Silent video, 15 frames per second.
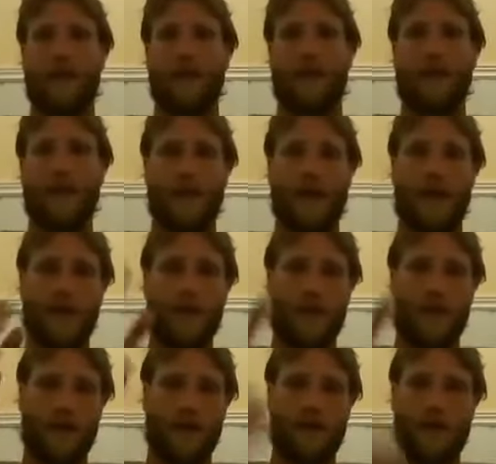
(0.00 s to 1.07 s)
and I did
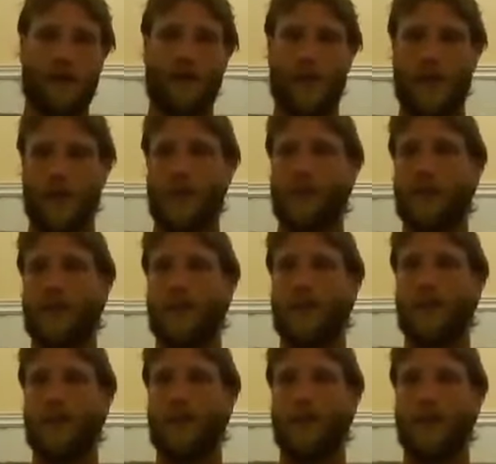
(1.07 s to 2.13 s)
this summer camp with
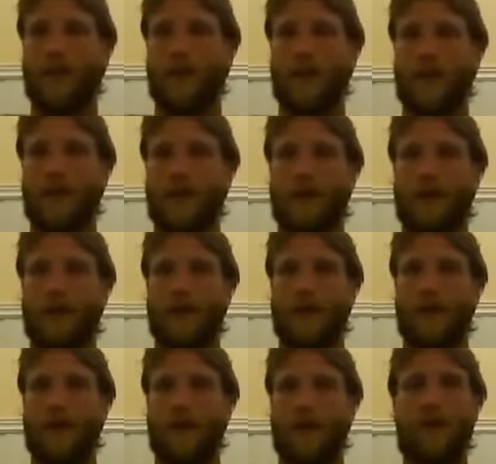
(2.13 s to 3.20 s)
them, and
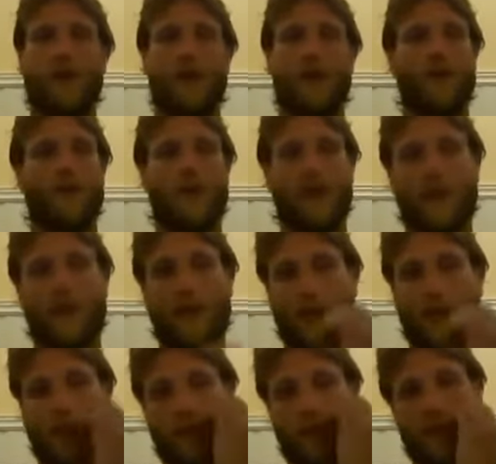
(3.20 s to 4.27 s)
we went over to
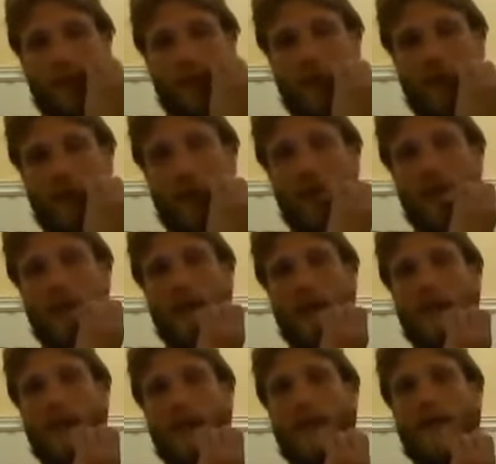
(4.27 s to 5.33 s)
Italy,
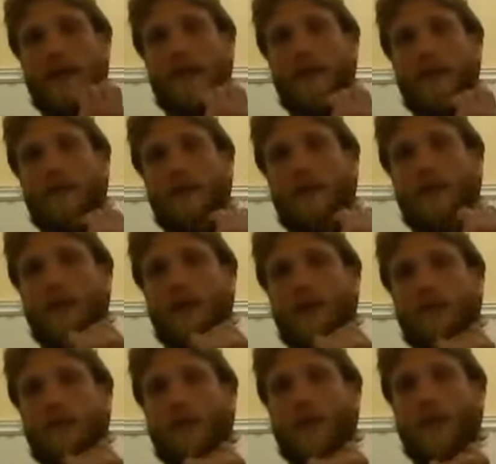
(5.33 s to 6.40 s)
and I was
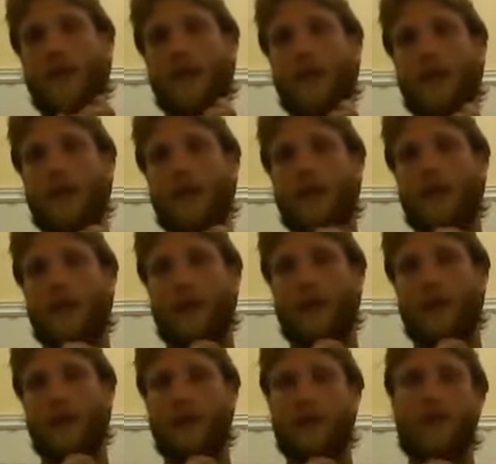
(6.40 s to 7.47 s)
playing
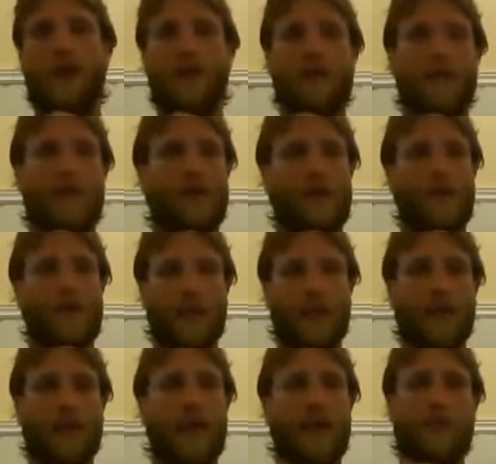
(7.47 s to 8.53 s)
a few games there. We
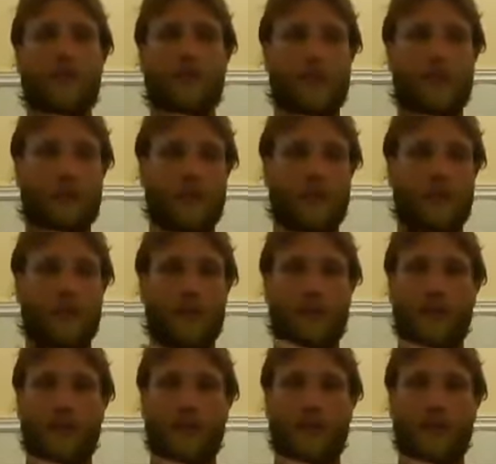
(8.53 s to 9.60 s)
played Lazio, we played their